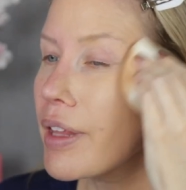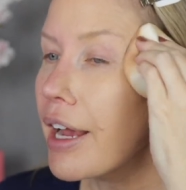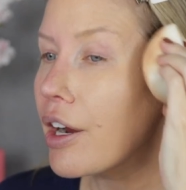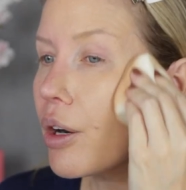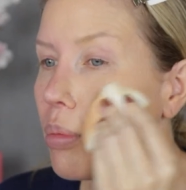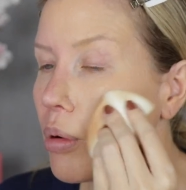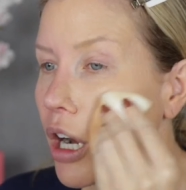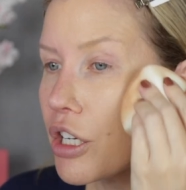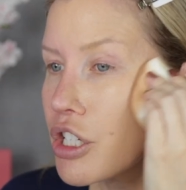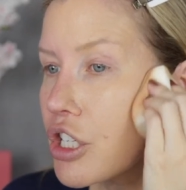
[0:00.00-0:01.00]

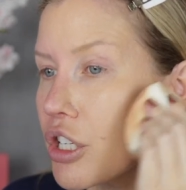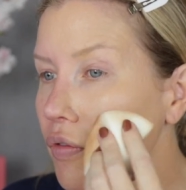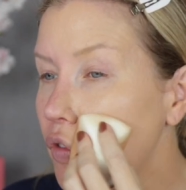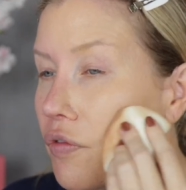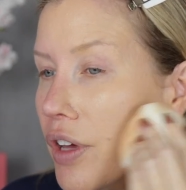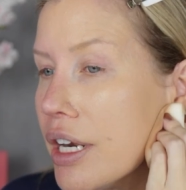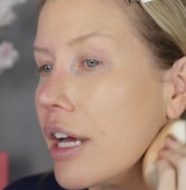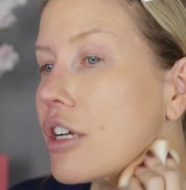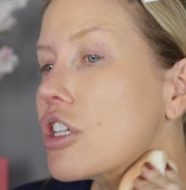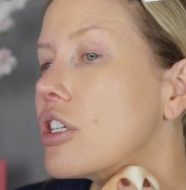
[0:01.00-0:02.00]
airbrushed
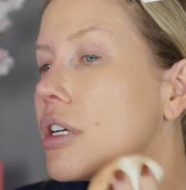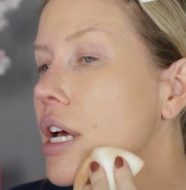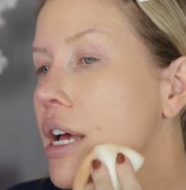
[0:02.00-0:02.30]
finish.